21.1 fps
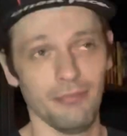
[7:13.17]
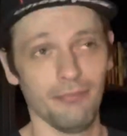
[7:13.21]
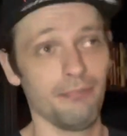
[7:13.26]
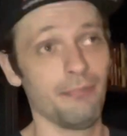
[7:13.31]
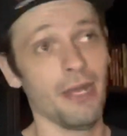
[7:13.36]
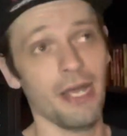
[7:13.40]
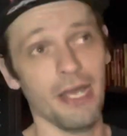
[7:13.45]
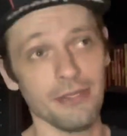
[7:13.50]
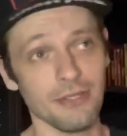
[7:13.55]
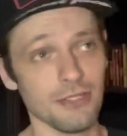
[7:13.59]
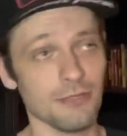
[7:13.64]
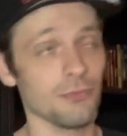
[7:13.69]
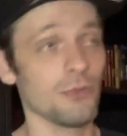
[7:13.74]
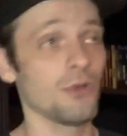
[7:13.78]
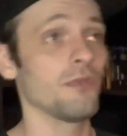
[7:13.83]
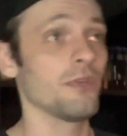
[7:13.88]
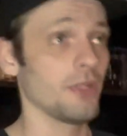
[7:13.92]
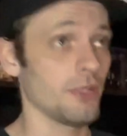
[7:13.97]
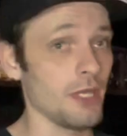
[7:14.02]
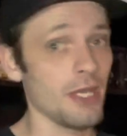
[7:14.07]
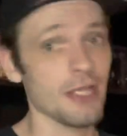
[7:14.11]
buy this
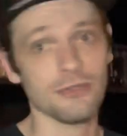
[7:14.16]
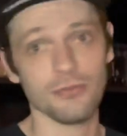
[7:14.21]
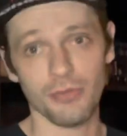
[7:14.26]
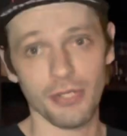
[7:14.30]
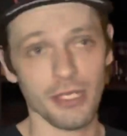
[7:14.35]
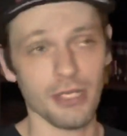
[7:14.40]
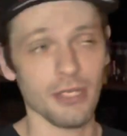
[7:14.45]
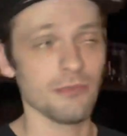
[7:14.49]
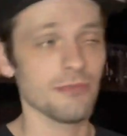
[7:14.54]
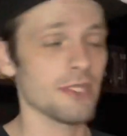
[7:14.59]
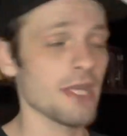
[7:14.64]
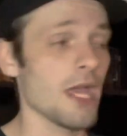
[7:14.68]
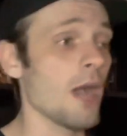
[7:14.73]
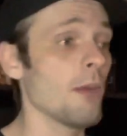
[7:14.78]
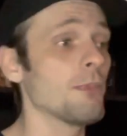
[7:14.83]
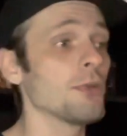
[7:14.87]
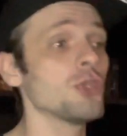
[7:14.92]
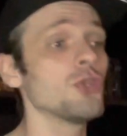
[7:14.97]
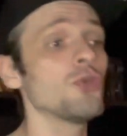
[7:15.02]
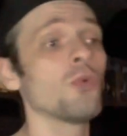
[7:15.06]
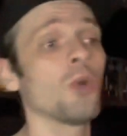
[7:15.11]
movie, yes, when it comes out,
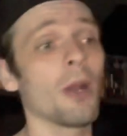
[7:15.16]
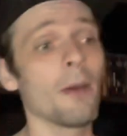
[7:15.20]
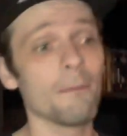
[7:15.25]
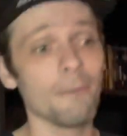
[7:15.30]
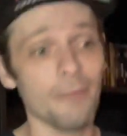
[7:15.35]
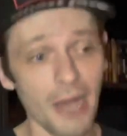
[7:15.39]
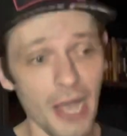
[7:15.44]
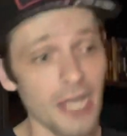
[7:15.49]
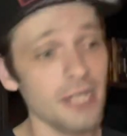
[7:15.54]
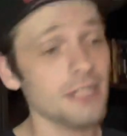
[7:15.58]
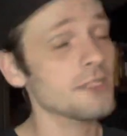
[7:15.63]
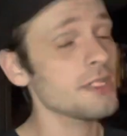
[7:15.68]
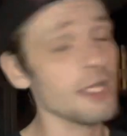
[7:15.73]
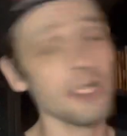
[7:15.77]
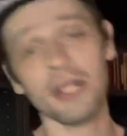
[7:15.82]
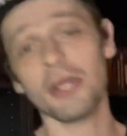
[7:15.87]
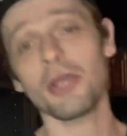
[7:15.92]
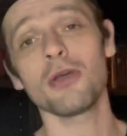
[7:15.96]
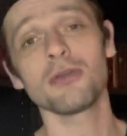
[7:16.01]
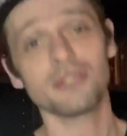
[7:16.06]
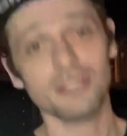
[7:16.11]
but you want to buy a
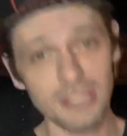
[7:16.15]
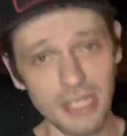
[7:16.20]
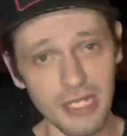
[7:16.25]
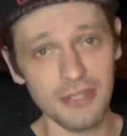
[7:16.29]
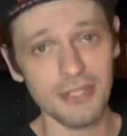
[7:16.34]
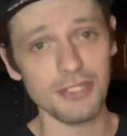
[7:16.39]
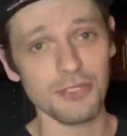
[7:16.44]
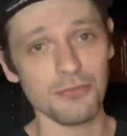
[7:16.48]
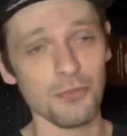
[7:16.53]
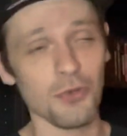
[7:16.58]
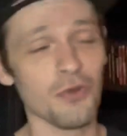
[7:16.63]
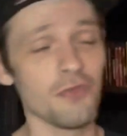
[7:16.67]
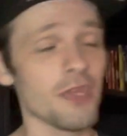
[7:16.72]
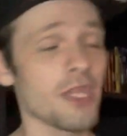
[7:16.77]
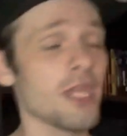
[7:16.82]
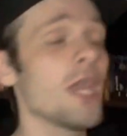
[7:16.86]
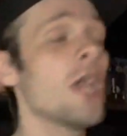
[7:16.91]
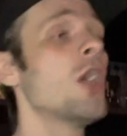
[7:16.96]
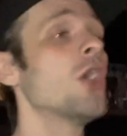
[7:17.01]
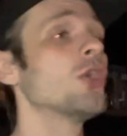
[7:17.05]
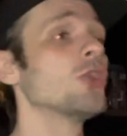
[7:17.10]
ticket to go see this
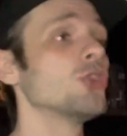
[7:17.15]
movie,